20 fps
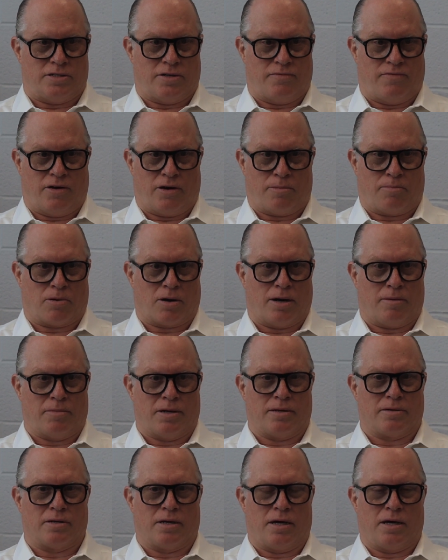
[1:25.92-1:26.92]
very
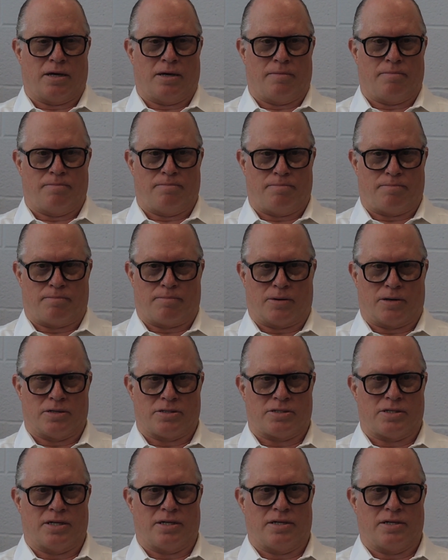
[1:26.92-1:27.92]
prominent
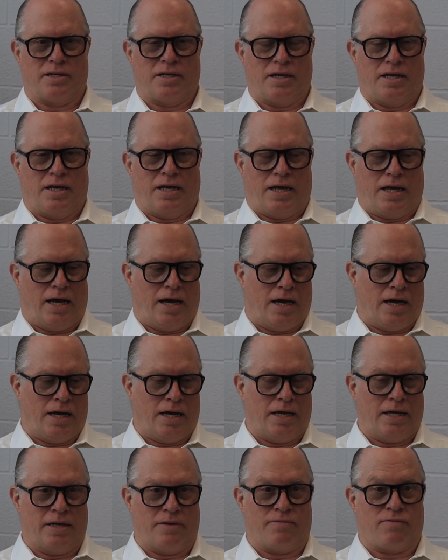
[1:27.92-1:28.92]
person
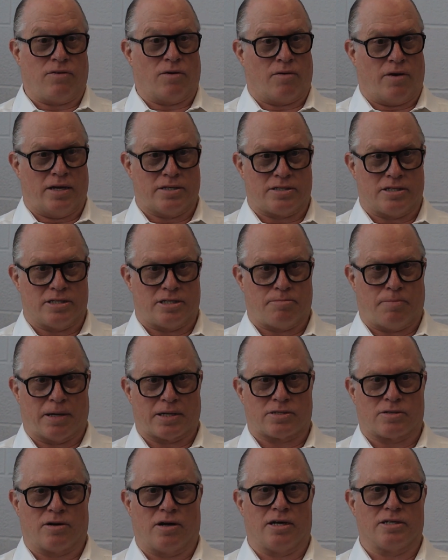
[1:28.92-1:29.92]
in fluorescence
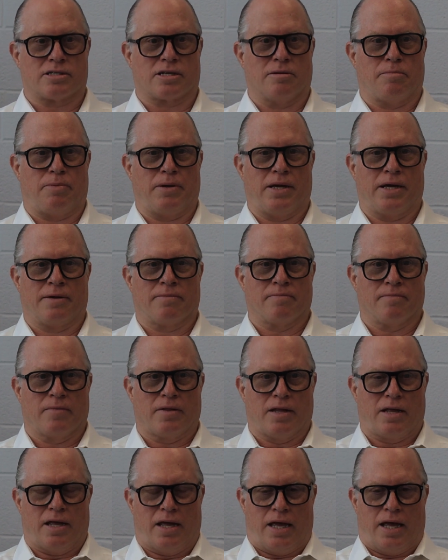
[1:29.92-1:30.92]
spectroscopy,
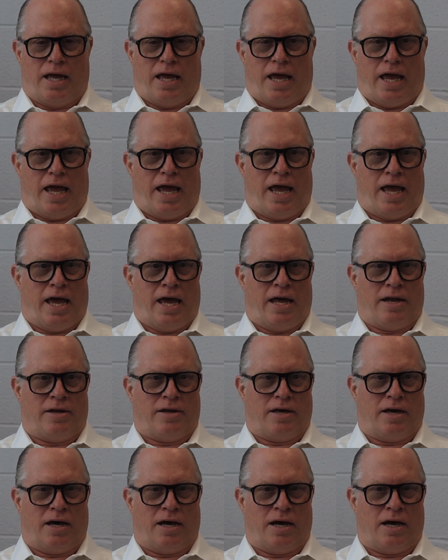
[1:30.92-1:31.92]
and
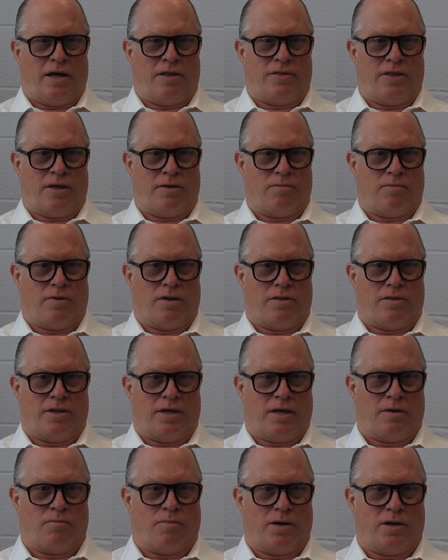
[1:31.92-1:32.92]

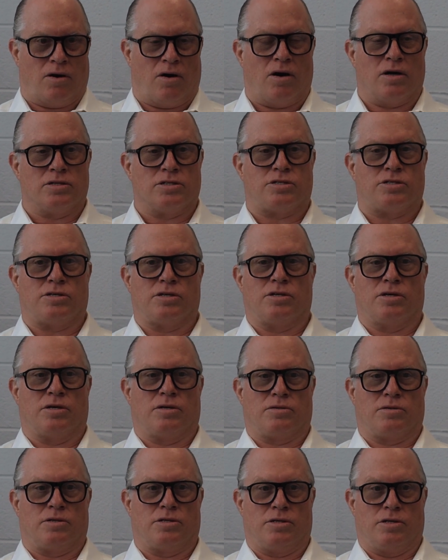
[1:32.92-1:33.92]
then went on
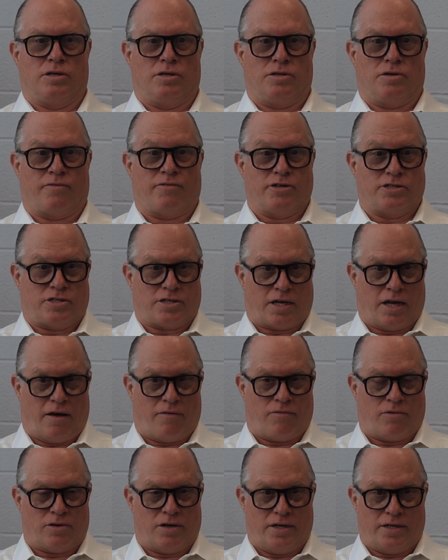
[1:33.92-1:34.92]
to University of
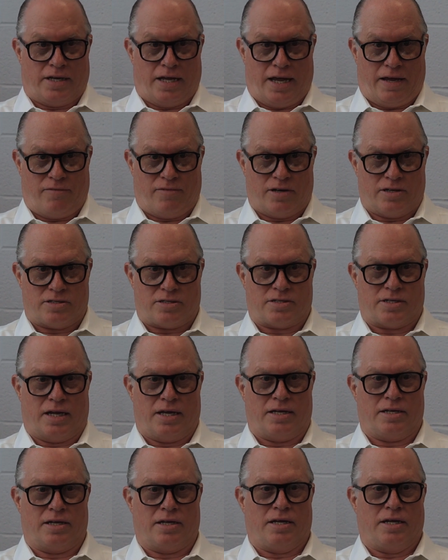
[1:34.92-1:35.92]
California at Davis
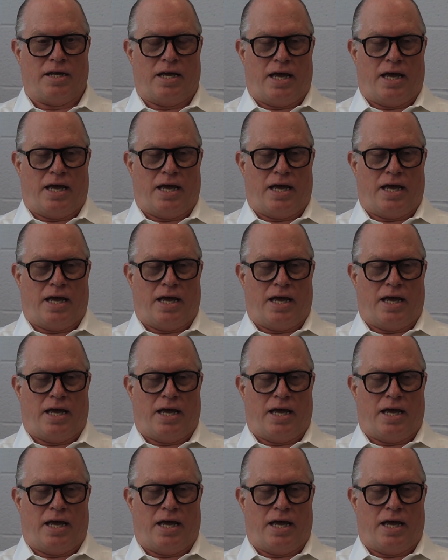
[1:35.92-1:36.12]
and